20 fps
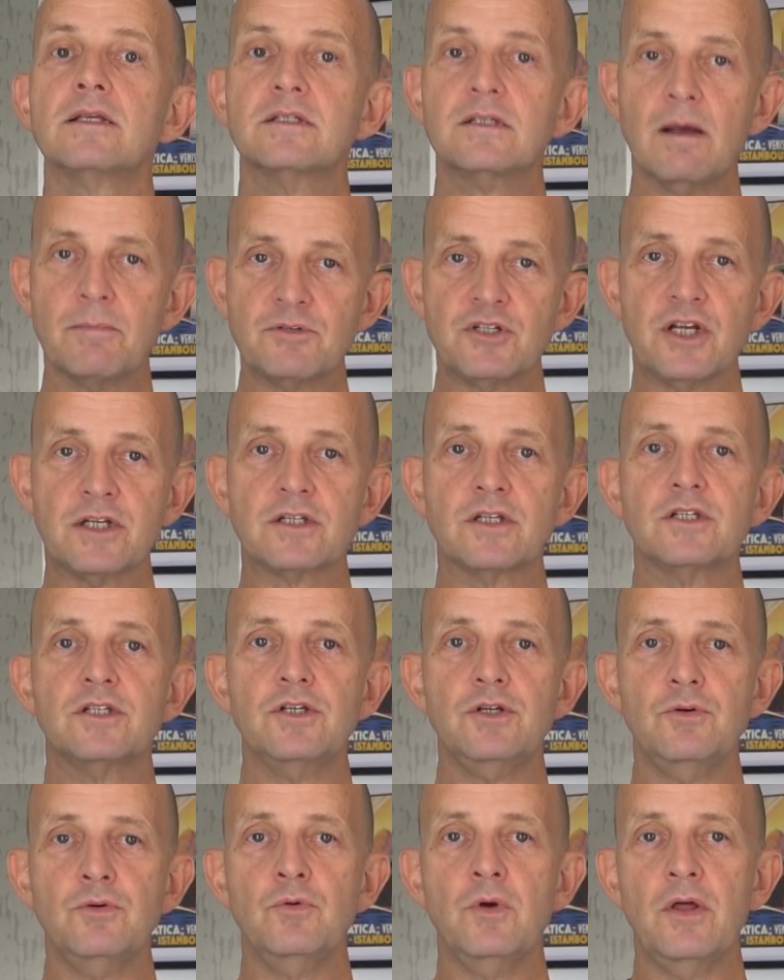subject
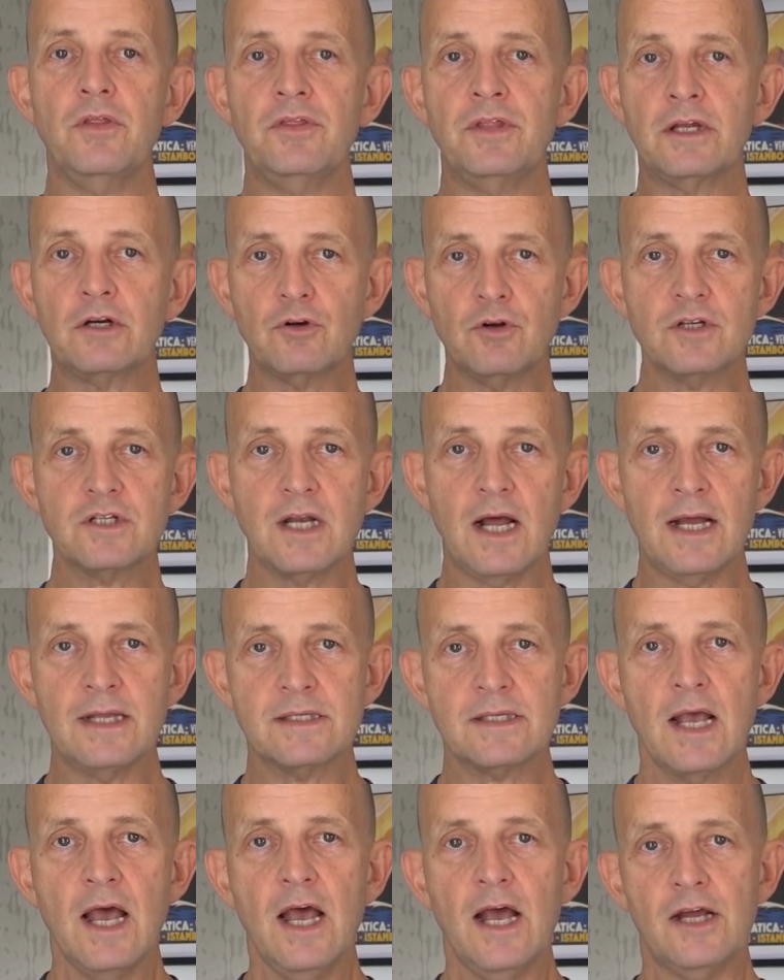to the cruise lines